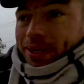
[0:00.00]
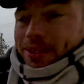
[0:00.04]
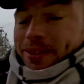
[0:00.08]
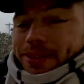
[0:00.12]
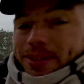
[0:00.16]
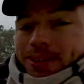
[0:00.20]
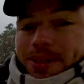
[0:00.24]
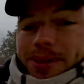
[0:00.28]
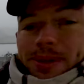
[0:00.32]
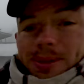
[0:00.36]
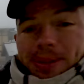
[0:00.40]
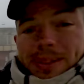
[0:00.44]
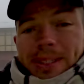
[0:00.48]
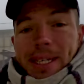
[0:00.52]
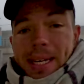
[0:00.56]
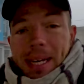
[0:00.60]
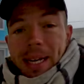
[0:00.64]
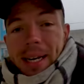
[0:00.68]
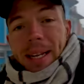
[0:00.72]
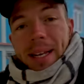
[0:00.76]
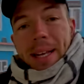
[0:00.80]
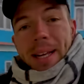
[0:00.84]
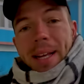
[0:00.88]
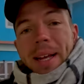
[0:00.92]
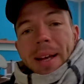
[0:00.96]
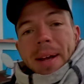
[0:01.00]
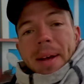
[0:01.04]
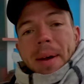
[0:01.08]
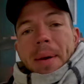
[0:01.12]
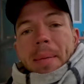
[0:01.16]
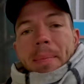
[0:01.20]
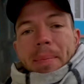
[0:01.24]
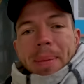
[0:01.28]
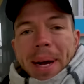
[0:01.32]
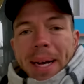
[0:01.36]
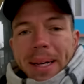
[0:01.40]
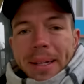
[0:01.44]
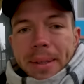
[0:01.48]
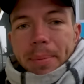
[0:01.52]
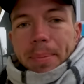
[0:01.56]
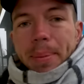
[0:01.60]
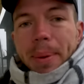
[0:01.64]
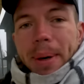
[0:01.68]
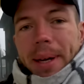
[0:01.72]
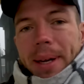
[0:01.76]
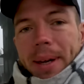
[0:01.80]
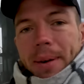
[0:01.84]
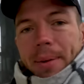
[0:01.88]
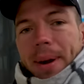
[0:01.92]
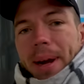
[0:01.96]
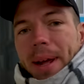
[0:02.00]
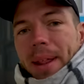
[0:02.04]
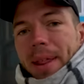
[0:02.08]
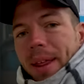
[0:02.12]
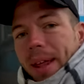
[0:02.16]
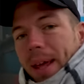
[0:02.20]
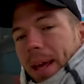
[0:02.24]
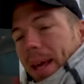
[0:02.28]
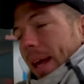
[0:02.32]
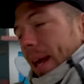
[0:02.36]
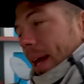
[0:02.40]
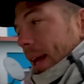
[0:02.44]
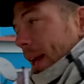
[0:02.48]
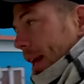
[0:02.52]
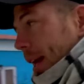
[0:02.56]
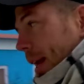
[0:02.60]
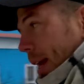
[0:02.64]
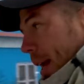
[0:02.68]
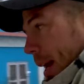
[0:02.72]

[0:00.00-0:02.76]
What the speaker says: back to the hotel. Parked the bike right there.